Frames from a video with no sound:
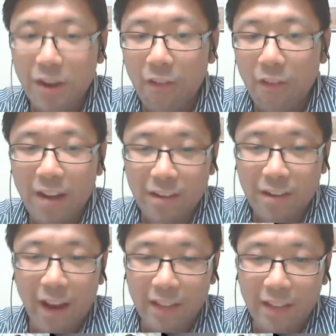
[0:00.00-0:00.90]
beyond 90
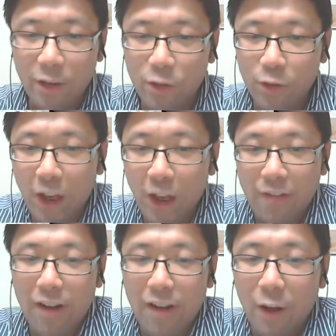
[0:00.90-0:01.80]
days? Like, do you
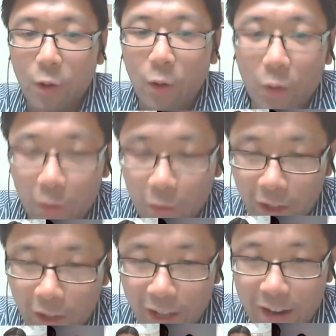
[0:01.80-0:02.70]
have a
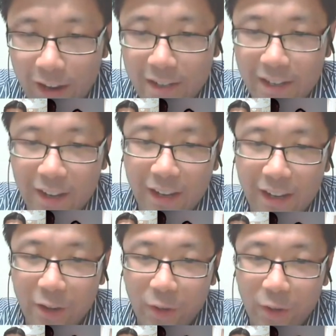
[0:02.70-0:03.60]
goal, let's say,
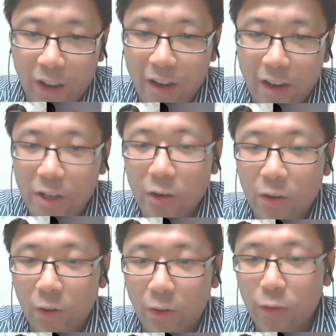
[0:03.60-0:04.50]
you know, in a
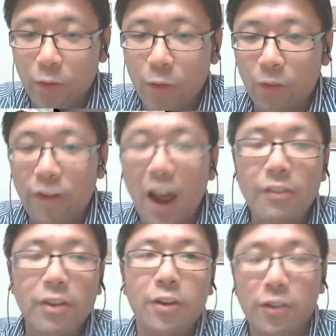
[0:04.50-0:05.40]
year or two or
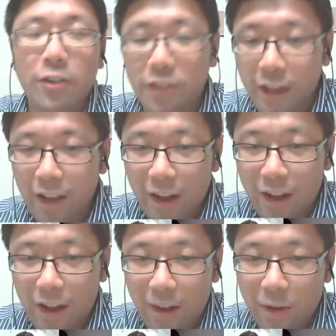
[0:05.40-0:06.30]
5 years,
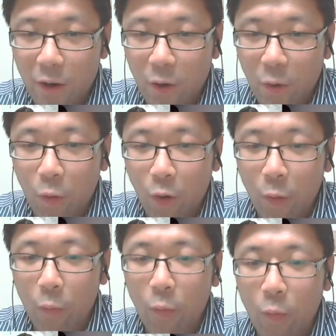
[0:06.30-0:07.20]

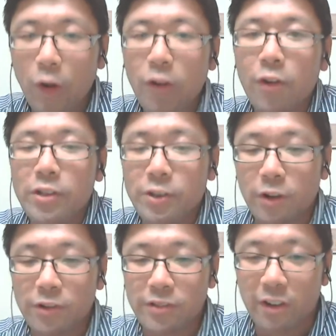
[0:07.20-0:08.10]
where do you see
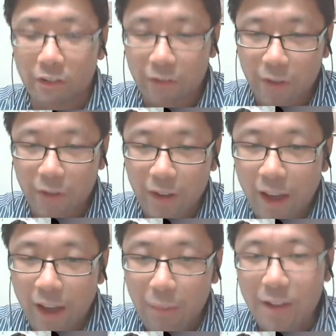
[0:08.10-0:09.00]
yourself?
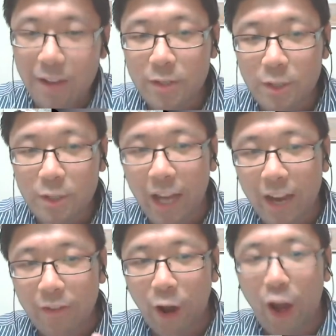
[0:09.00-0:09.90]
I mean, so we
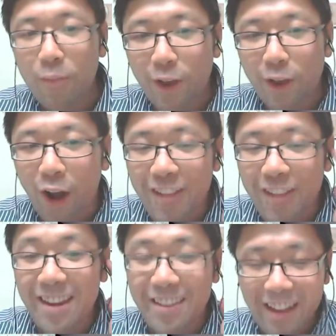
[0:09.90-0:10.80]
kind of gone beyond
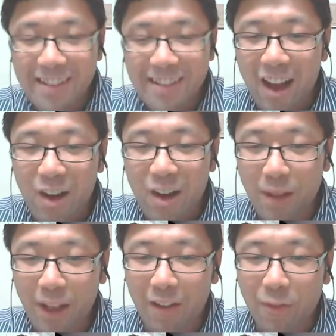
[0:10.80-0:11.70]
90 days now,
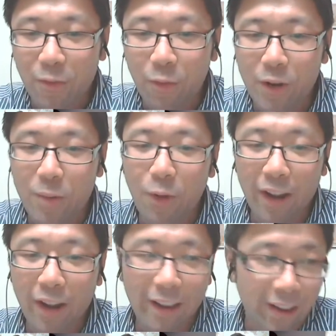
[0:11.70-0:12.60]
but kind of, you know,
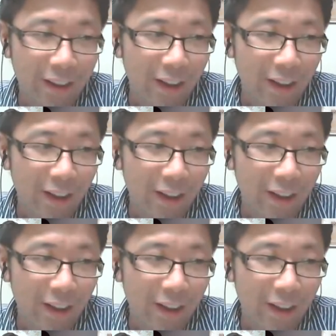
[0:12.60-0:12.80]
more like